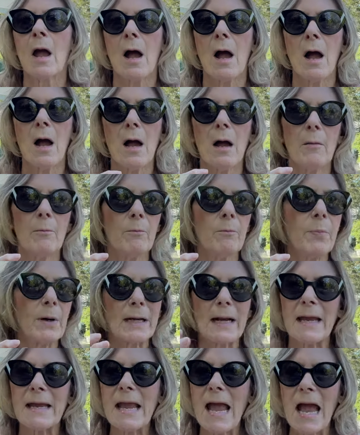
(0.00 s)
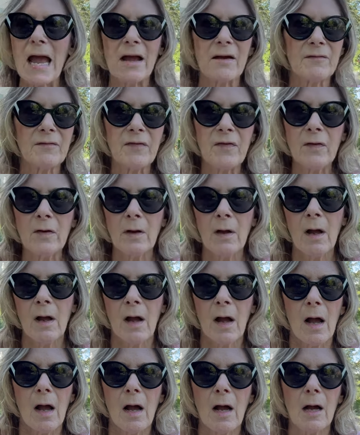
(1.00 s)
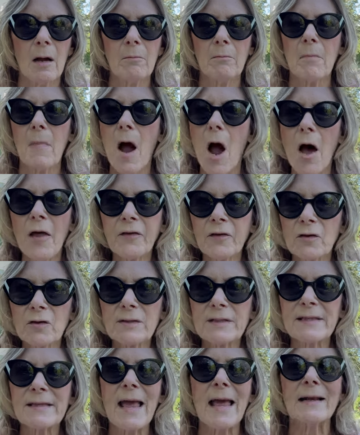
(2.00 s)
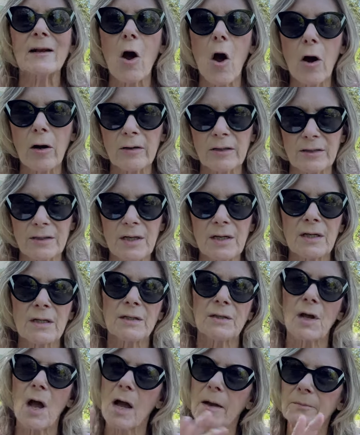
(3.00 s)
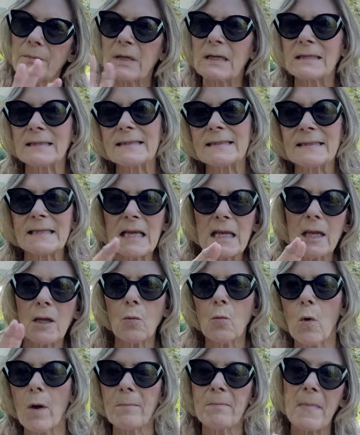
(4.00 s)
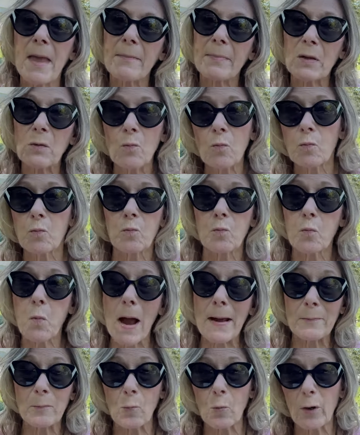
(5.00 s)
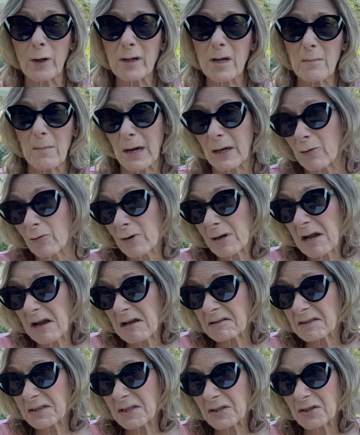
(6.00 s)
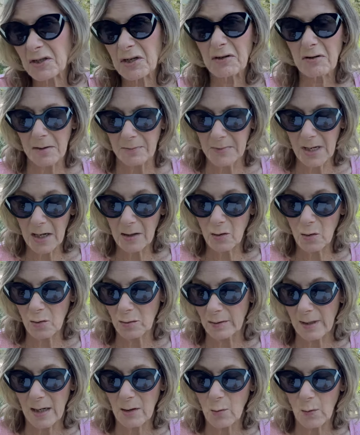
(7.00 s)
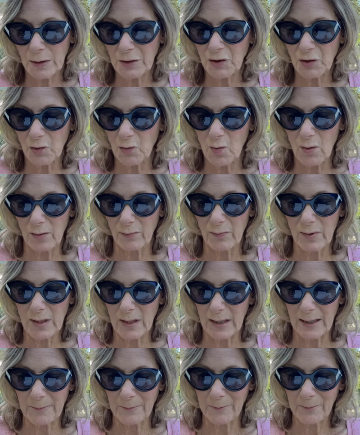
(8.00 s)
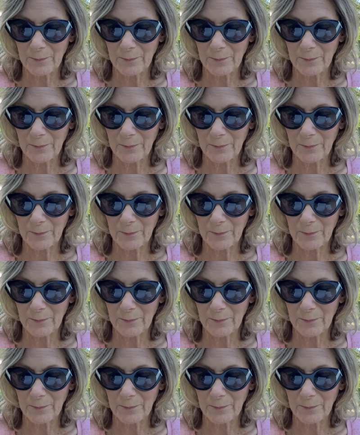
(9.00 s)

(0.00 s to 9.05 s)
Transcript: um, but I have um, others that aren't. I'm going to see what maybe might work in my greenhouse this year. I'm not, not quite sure, really.